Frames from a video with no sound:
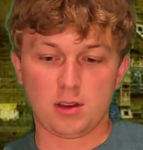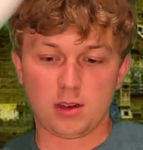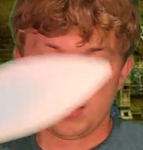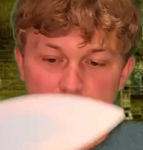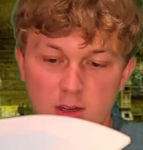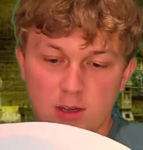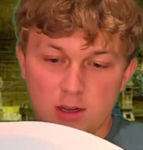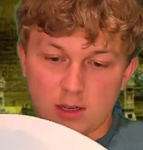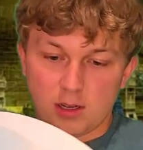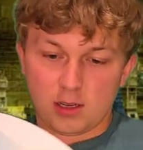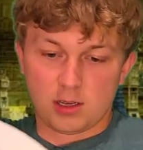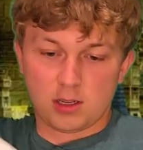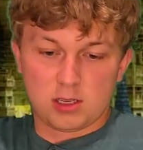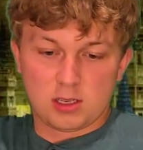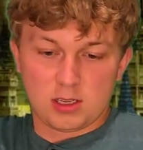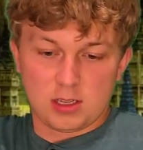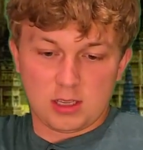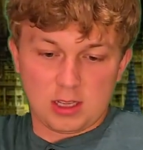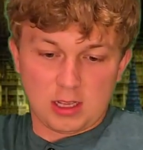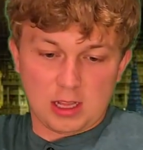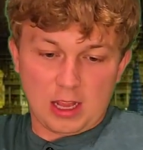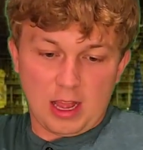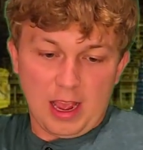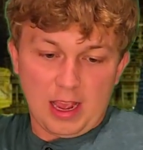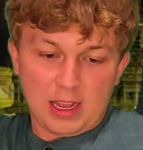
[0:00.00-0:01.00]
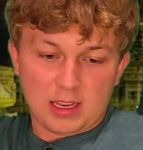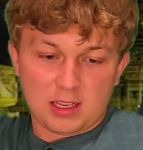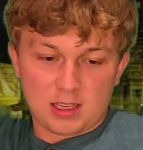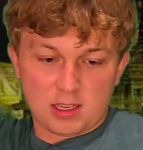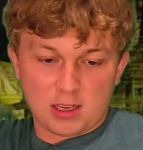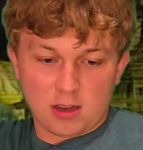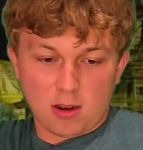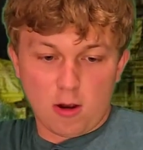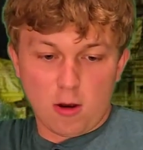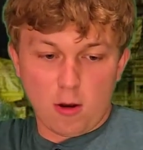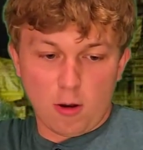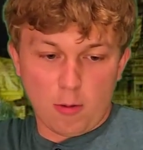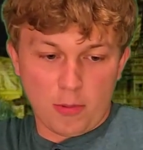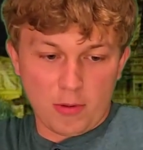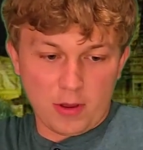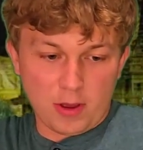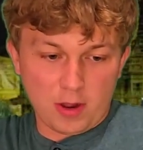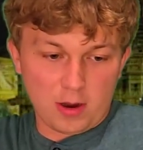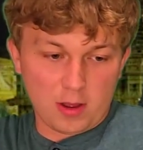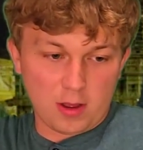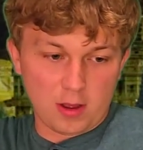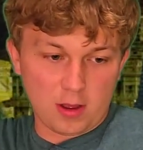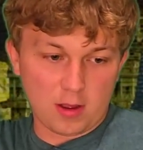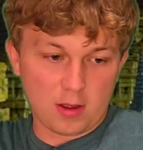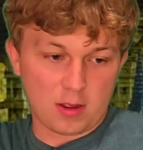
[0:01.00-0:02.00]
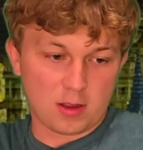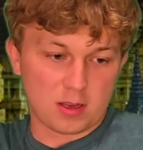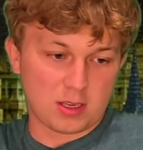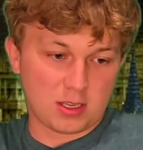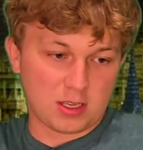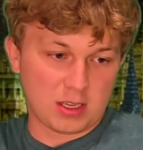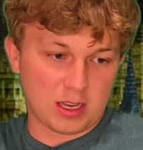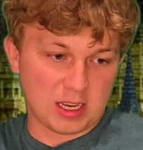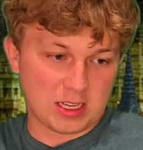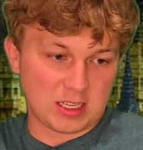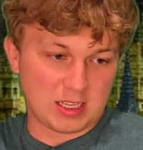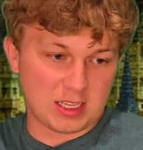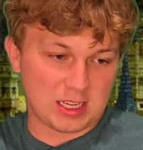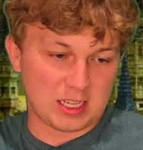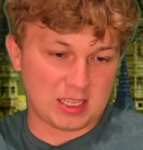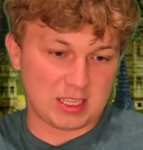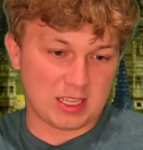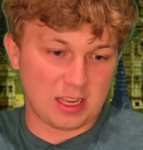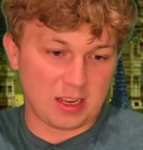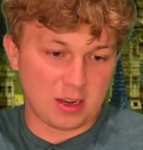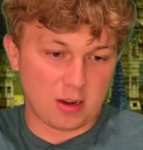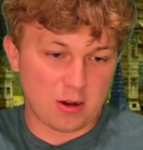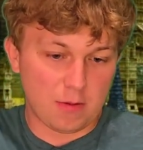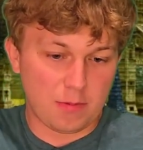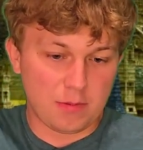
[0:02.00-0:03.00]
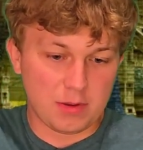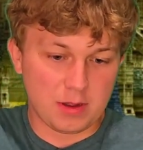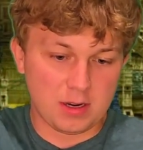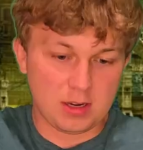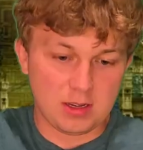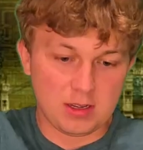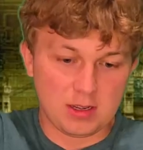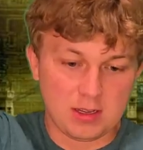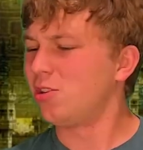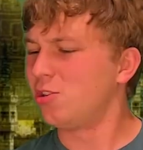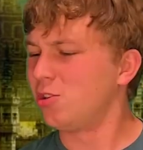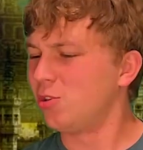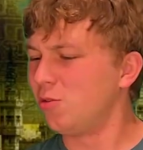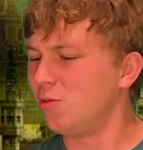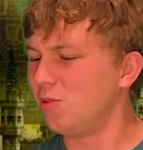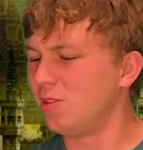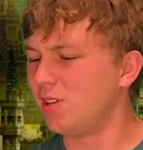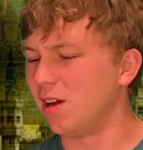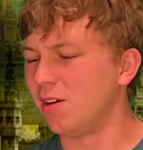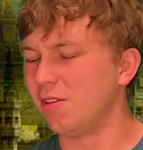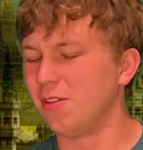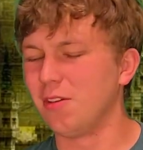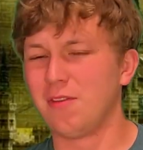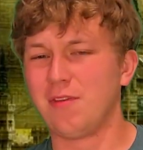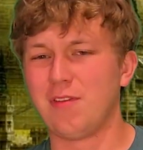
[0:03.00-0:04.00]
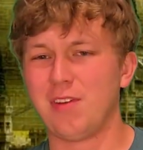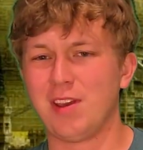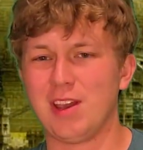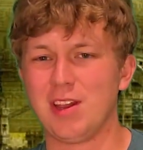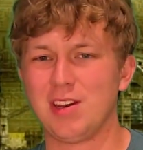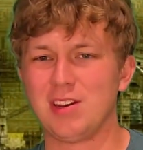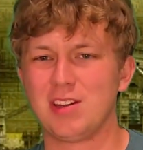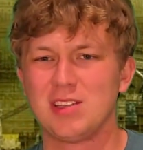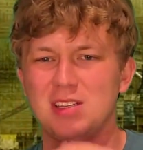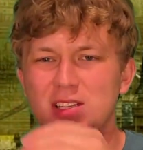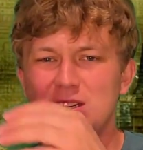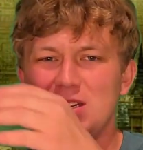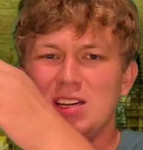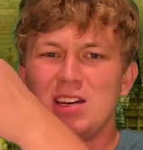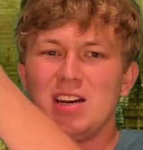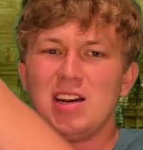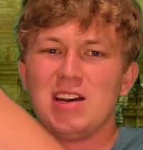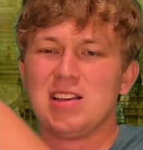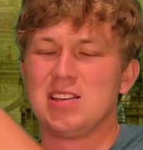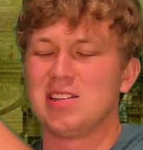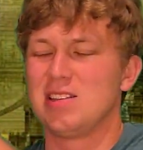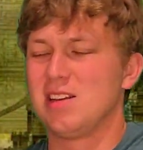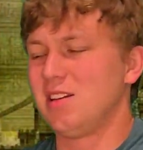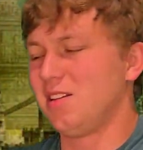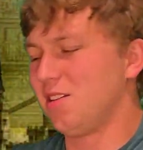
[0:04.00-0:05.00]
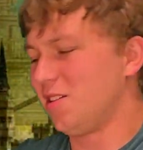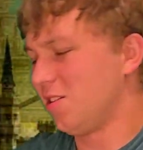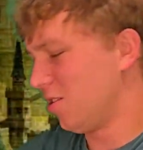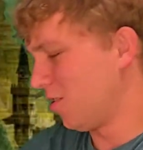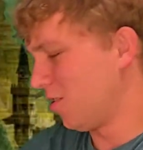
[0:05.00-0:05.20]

Slice that thing open. True Zelda fan doesn't need any scissors.